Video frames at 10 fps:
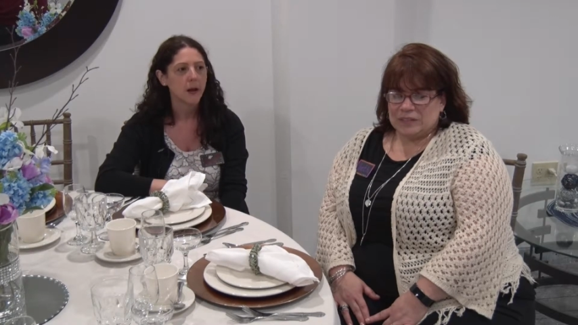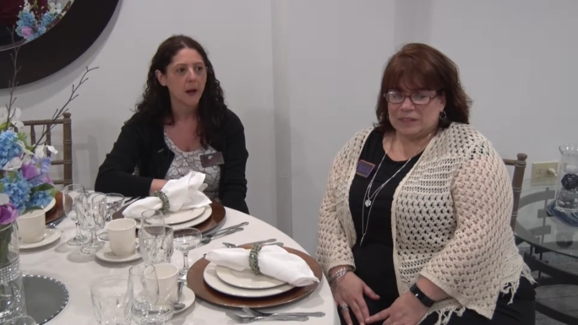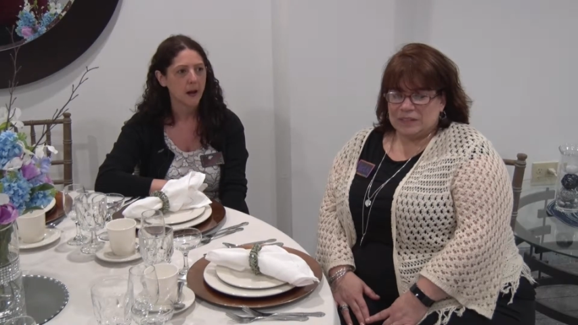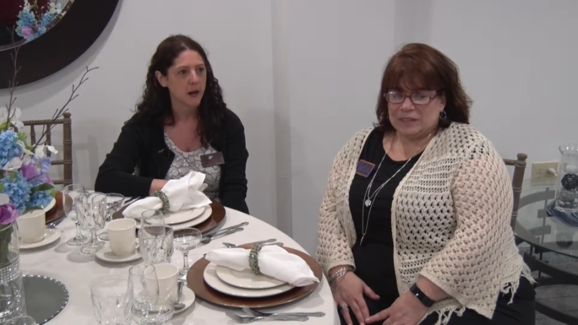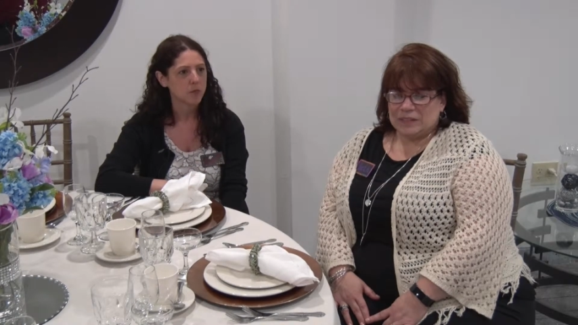
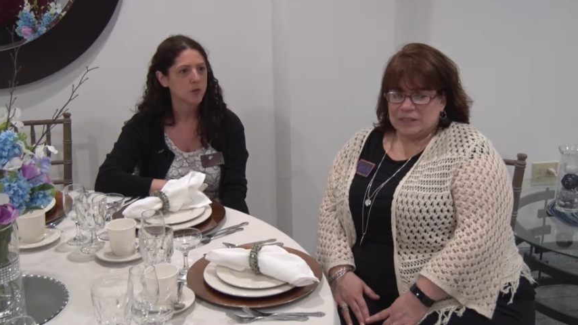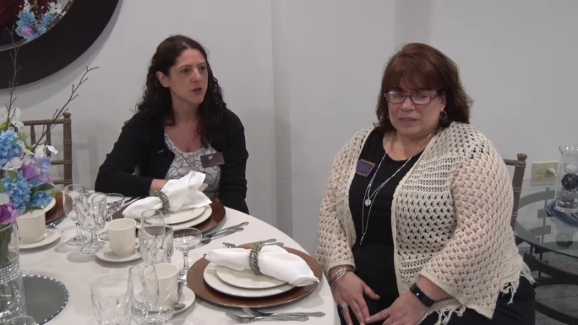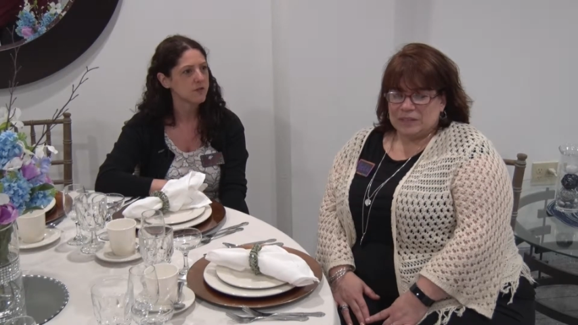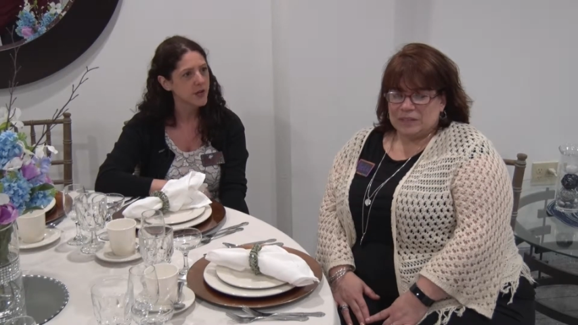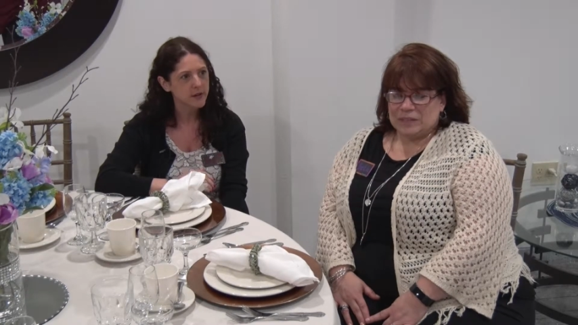Speaker 1: Um, we
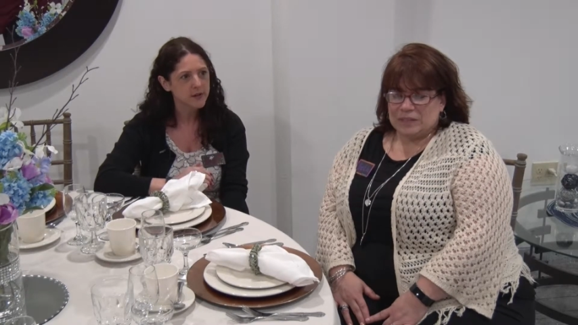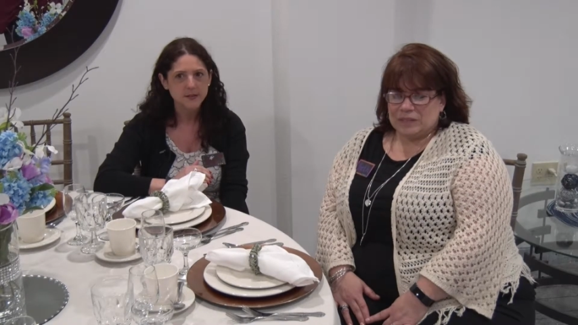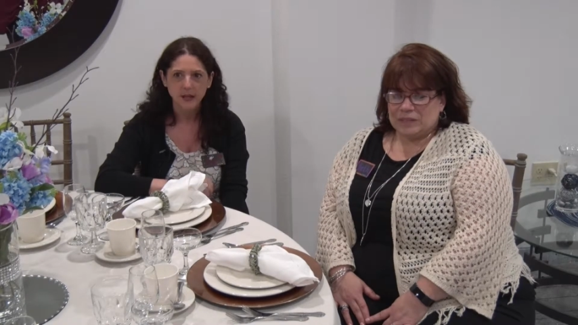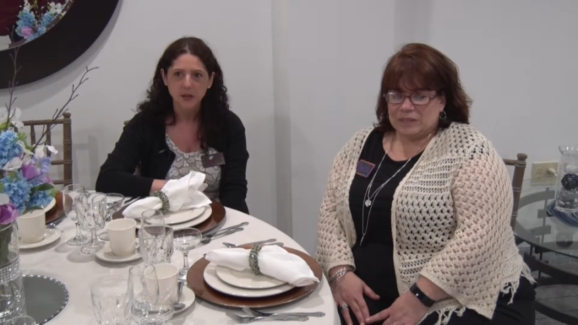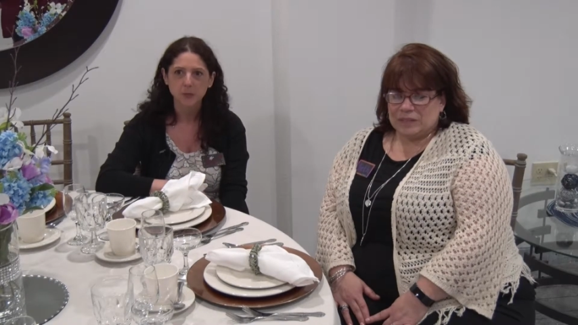are very
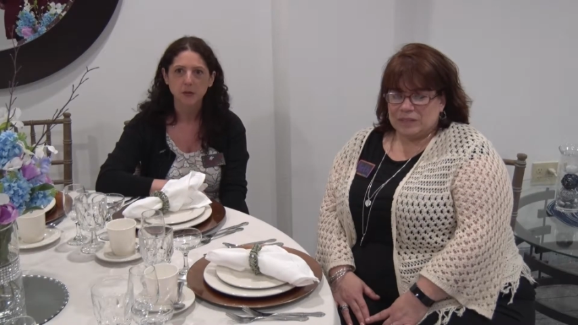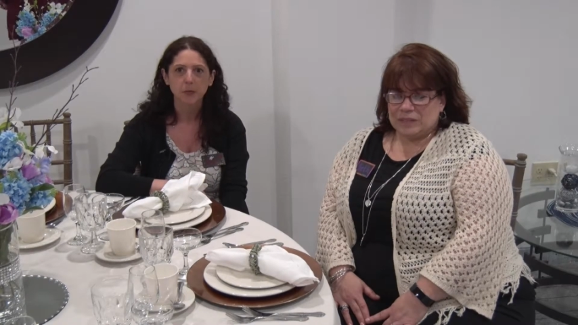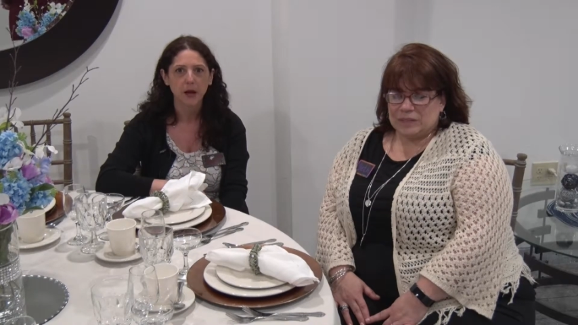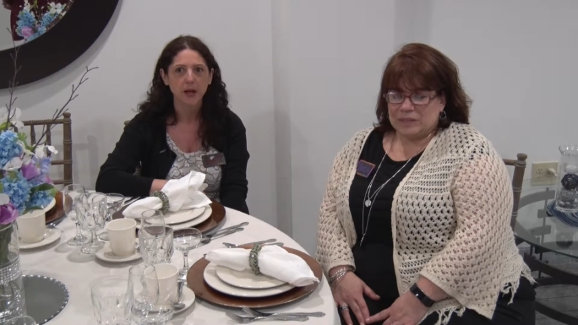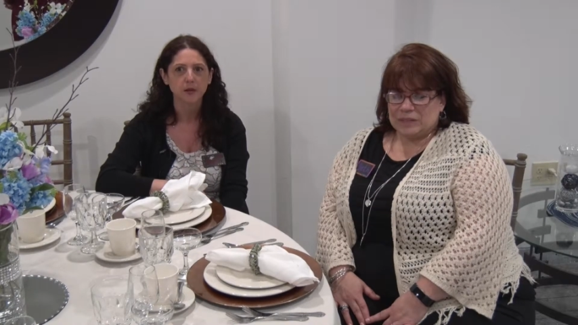excited to be
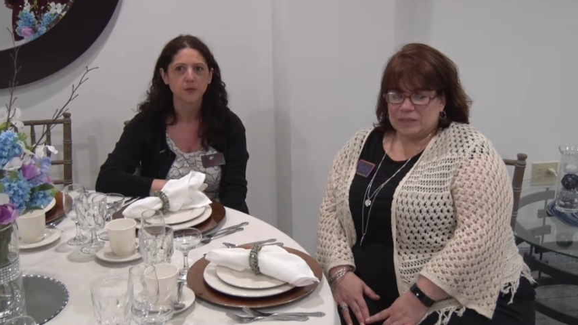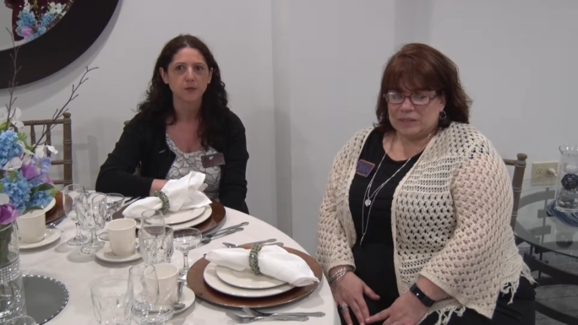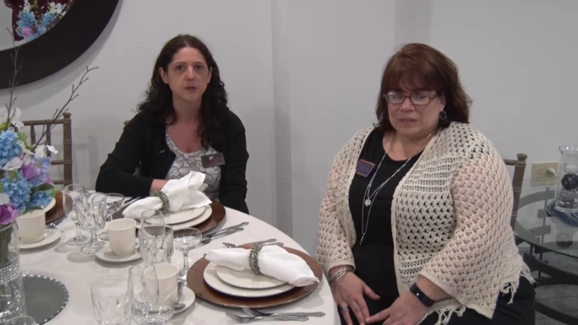part of